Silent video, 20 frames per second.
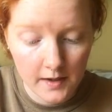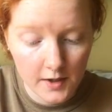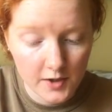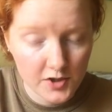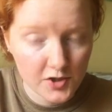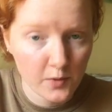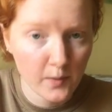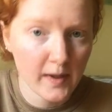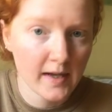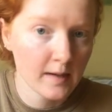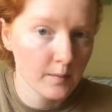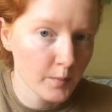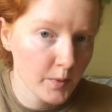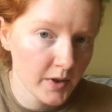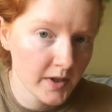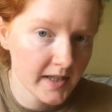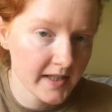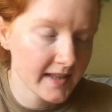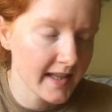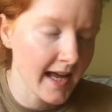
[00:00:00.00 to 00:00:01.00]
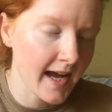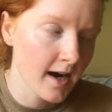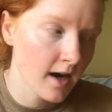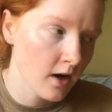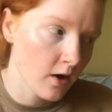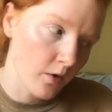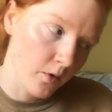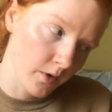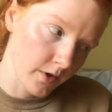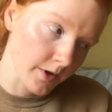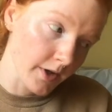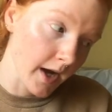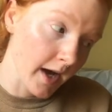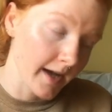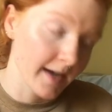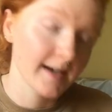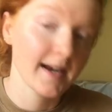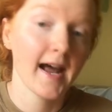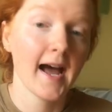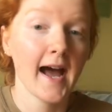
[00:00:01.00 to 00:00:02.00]
So we can put it there or
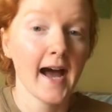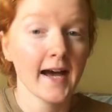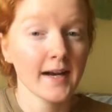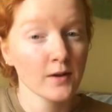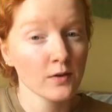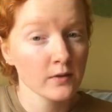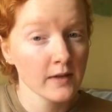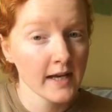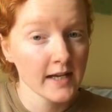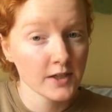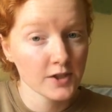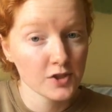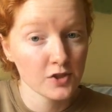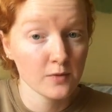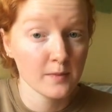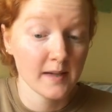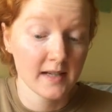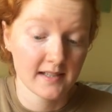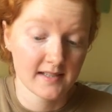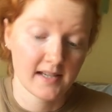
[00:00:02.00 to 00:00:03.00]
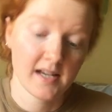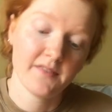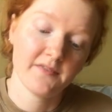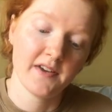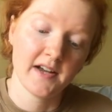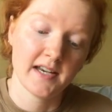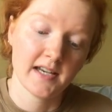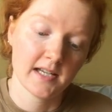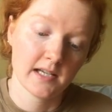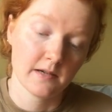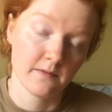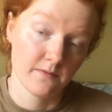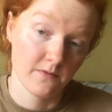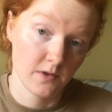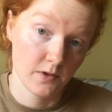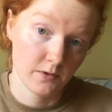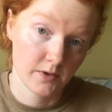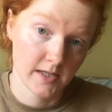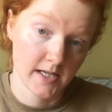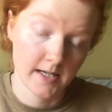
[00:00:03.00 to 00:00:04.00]
not. I don't like to because I find it
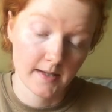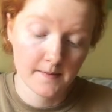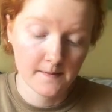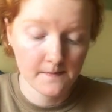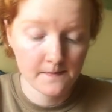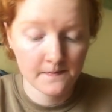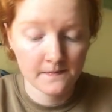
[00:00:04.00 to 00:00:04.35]
confusing.